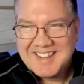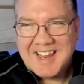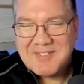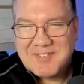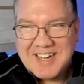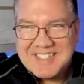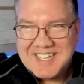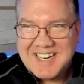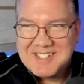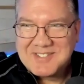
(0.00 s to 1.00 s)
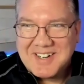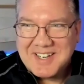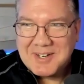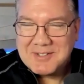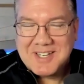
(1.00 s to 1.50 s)
that phrase I just wanted
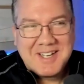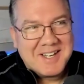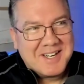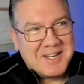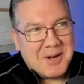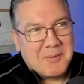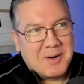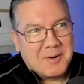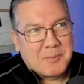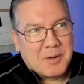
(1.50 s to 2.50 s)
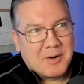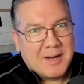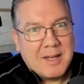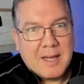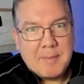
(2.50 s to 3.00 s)
to use. Now we're we're
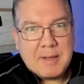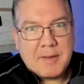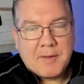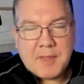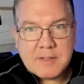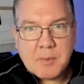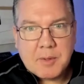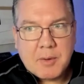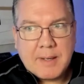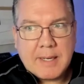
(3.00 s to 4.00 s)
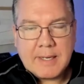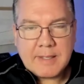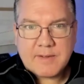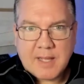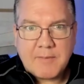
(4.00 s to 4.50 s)
uh, I mean the things that we're doing it
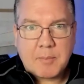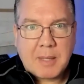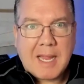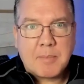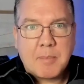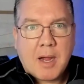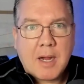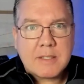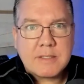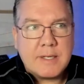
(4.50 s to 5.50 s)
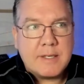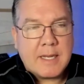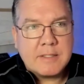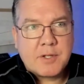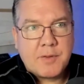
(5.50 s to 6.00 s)
is kind of a black box, and
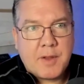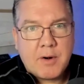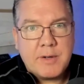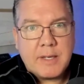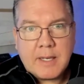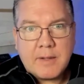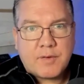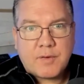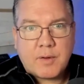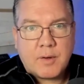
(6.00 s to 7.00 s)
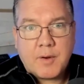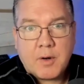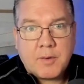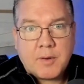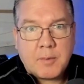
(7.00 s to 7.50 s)
and so their needs or
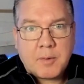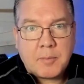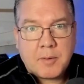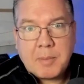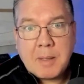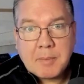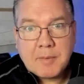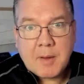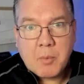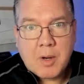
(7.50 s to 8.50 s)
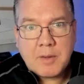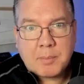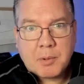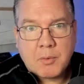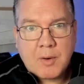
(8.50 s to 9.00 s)
their their the, the people they want in the
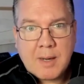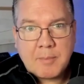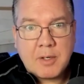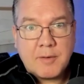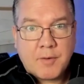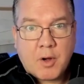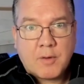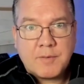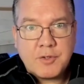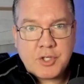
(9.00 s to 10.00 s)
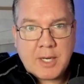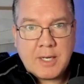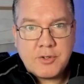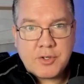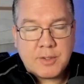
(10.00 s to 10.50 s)
program could evolve and
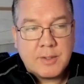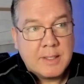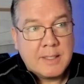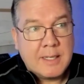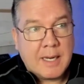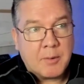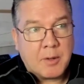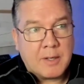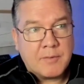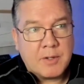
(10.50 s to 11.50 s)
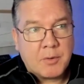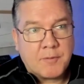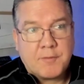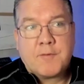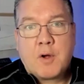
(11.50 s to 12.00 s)
change, and and even though
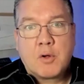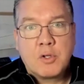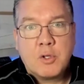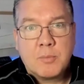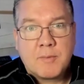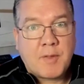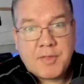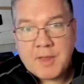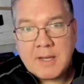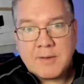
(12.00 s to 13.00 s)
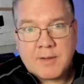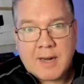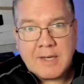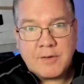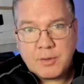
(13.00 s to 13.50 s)
the volume of the things that
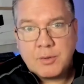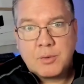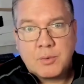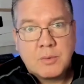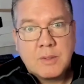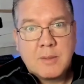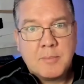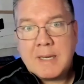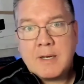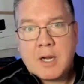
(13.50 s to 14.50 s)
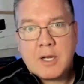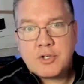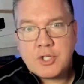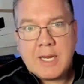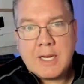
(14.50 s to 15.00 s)
I do may not
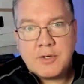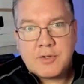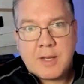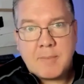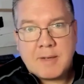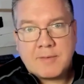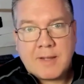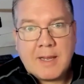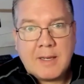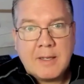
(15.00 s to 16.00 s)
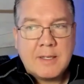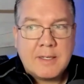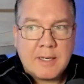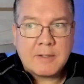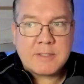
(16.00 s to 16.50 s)
change, they may say
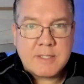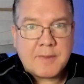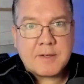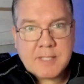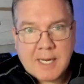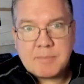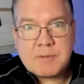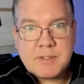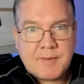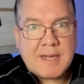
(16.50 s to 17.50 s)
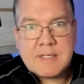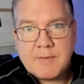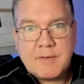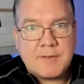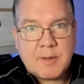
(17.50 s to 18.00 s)
yeah it's not the types of
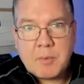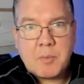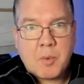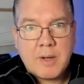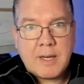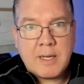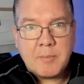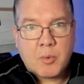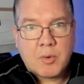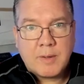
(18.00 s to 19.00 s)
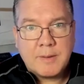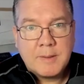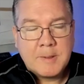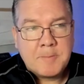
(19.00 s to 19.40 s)
activities that we want anymore, and